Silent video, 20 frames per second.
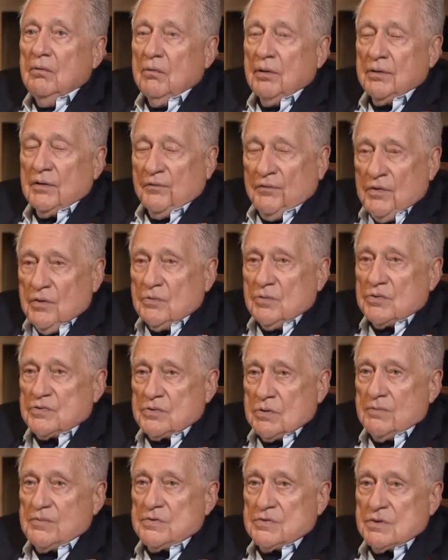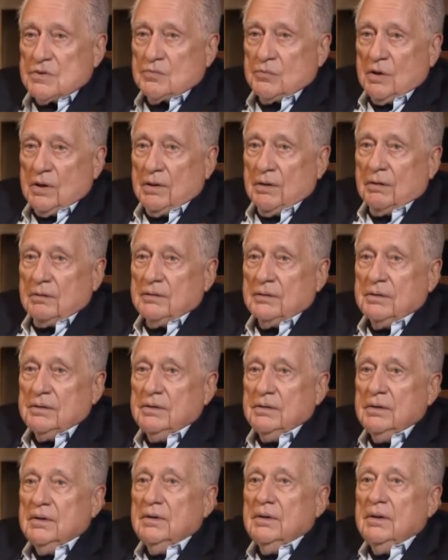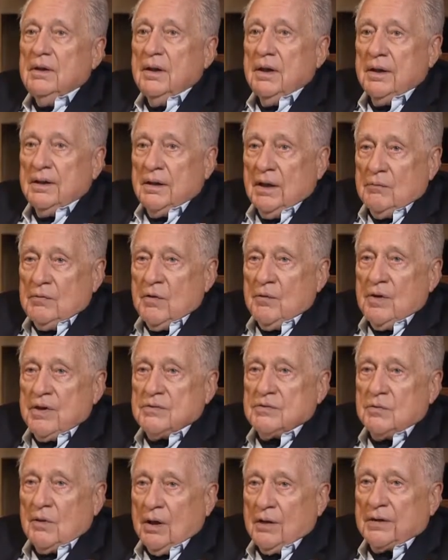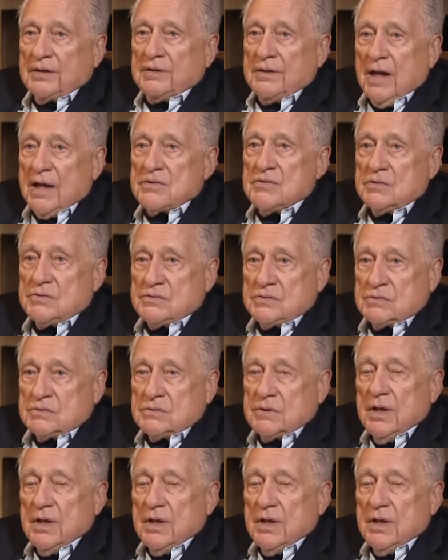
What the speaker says: where the funeral services were held. And then we went to Arlington National